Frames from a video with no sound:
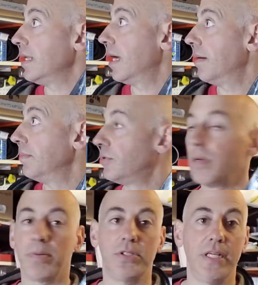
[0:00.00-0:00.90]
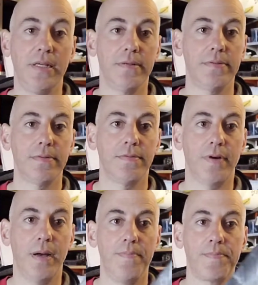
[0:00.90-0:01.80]
the Triple G
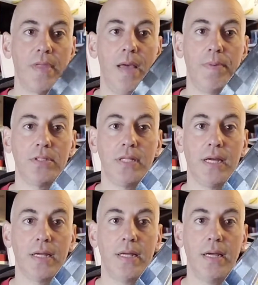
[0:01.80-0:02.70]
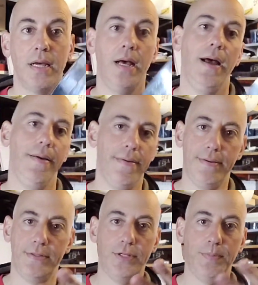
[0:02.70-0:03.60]
from Hippo Stick.
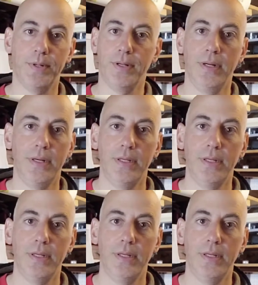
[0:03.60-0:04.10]
Super